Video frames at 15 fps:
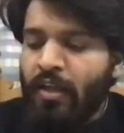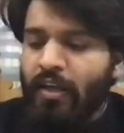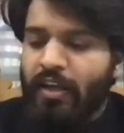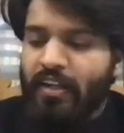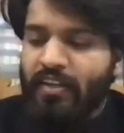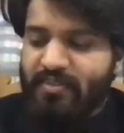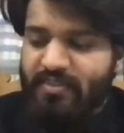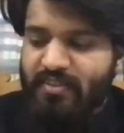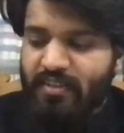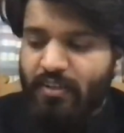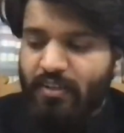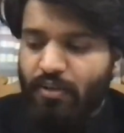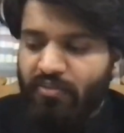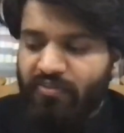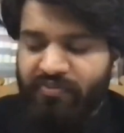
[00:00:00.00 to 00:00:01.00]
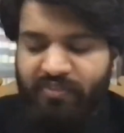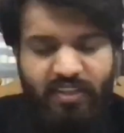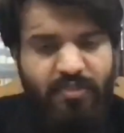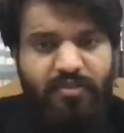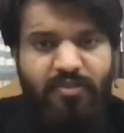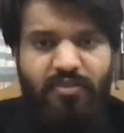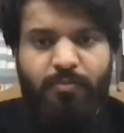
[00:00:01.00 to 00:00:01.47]
Instead of
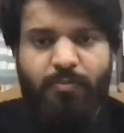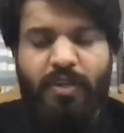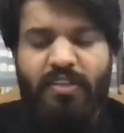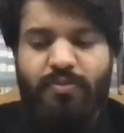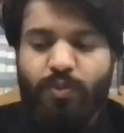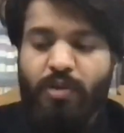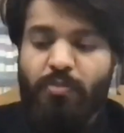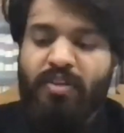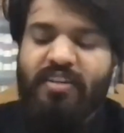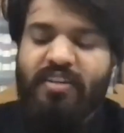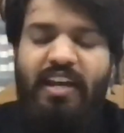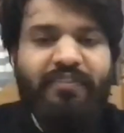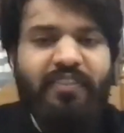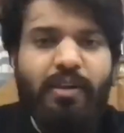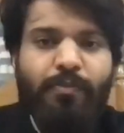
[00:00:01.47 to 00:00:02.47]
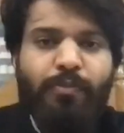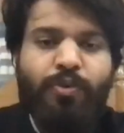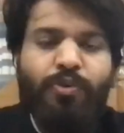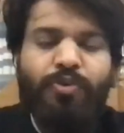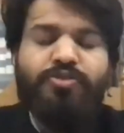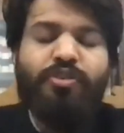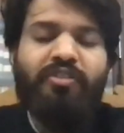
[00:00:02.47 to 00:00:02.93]
this, one must have an
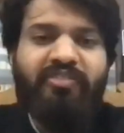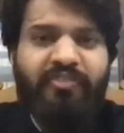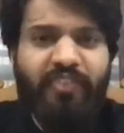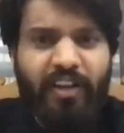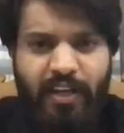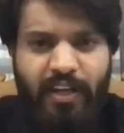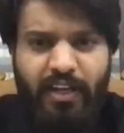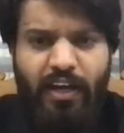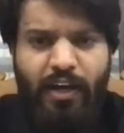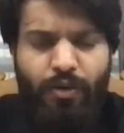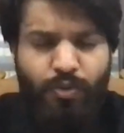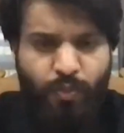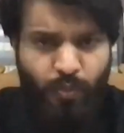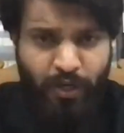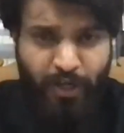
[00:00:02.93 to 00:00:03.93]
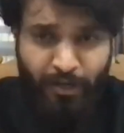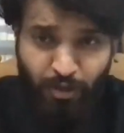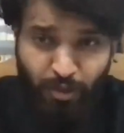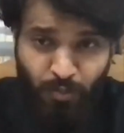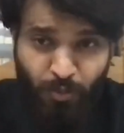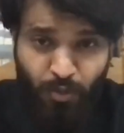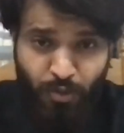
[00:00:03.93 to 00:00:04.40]
approach of figuring out where do you
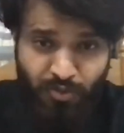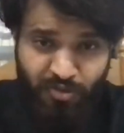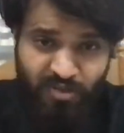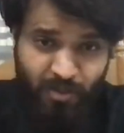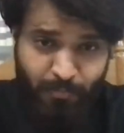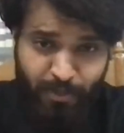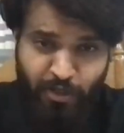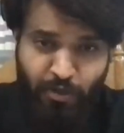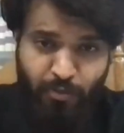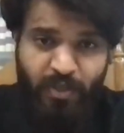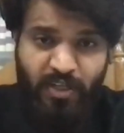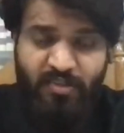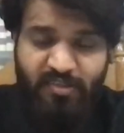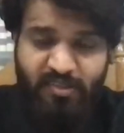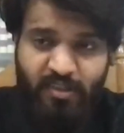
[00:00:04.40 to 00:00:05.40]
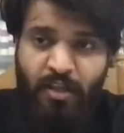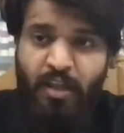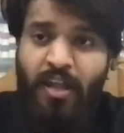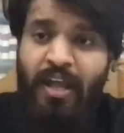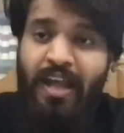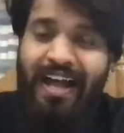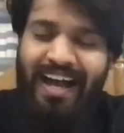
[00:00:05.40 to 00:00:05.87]
want to submit your piece,
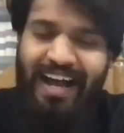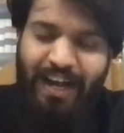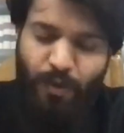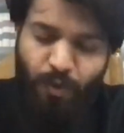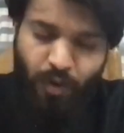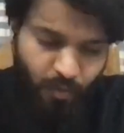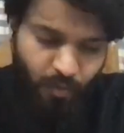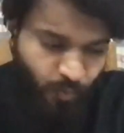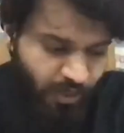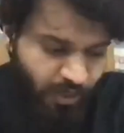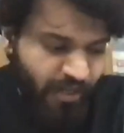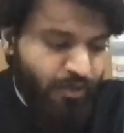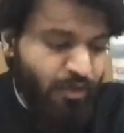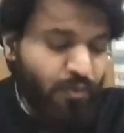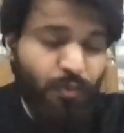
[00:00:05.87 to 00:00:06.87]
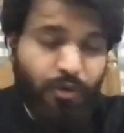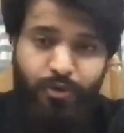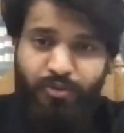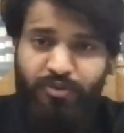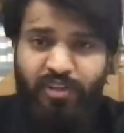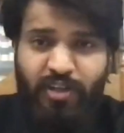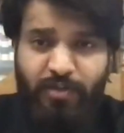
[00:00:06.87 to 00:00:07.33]
where do you want to
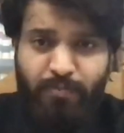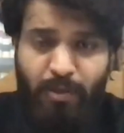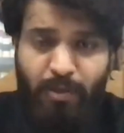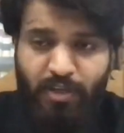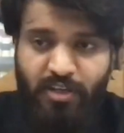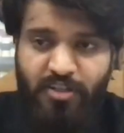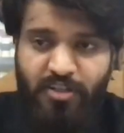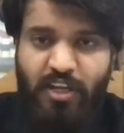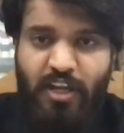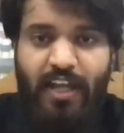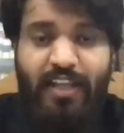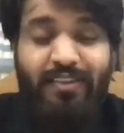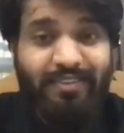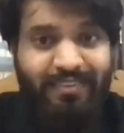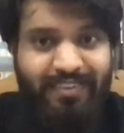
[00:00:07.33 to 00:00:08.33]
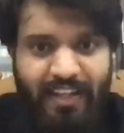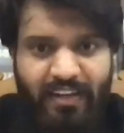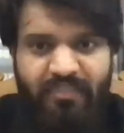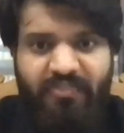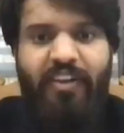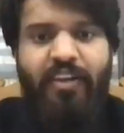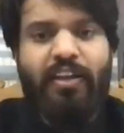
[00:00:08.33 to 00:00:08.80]
see it published, and then
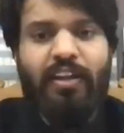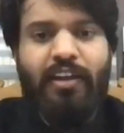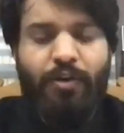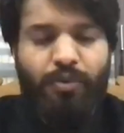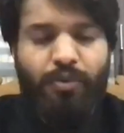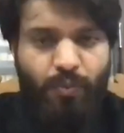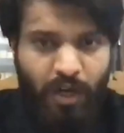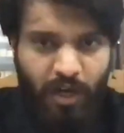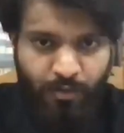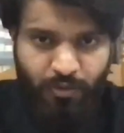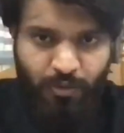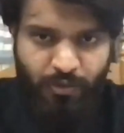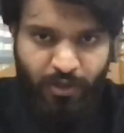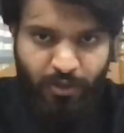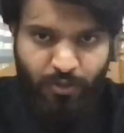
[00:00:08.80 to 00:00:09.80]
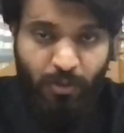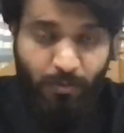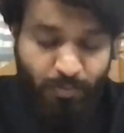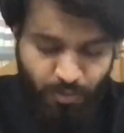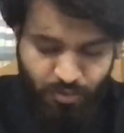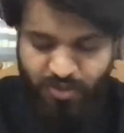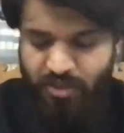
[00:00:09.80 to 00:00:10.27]
figuring out how you're going to
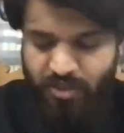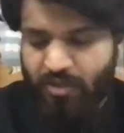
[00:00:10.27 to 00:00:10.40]
approach it.